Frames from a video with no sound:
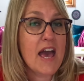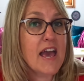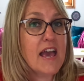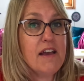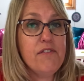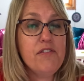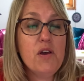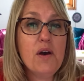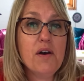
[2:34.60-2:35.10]

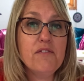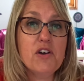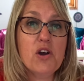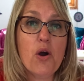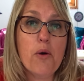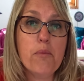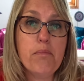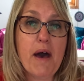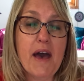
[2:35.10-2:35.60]
If you haven't
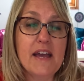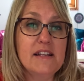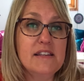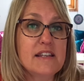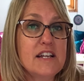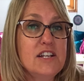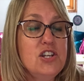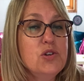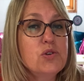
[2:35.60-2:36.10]
got paint,
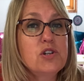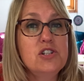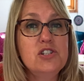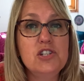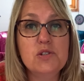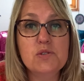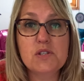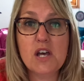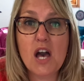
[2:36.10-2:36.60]
then you could
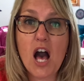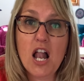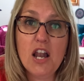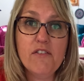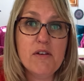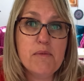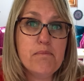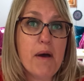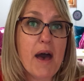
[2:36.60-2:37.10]
use
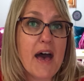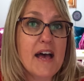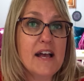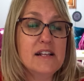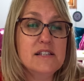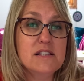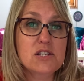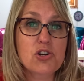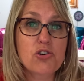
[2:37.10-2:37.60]
colouring
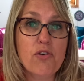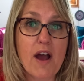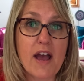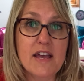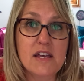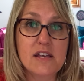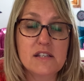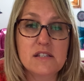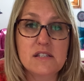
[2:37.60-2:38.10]
pens,
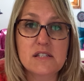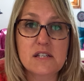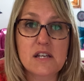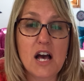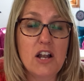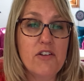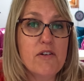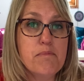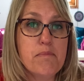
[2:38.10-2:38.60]
crayons,
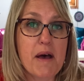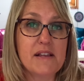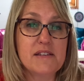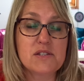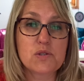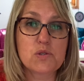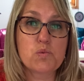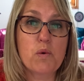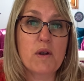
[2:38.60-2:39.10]
colouring
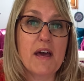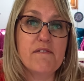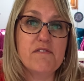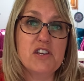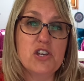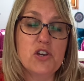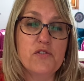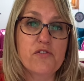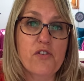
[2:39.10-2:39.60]
pencils, whatever
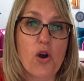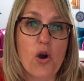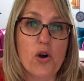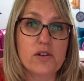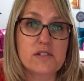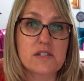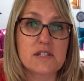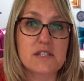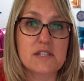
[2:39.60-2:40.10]
you've got.